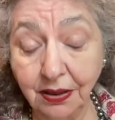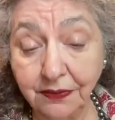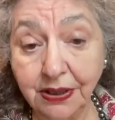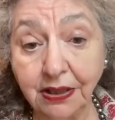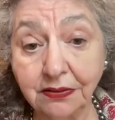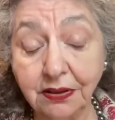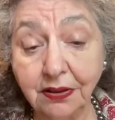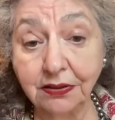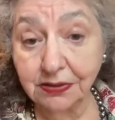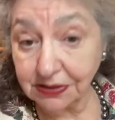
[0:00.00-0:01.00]
that
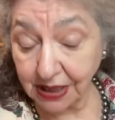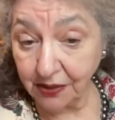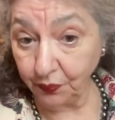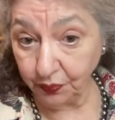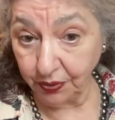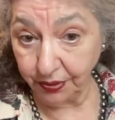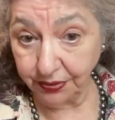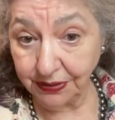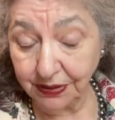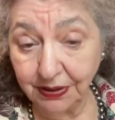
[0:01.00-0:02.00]
the same word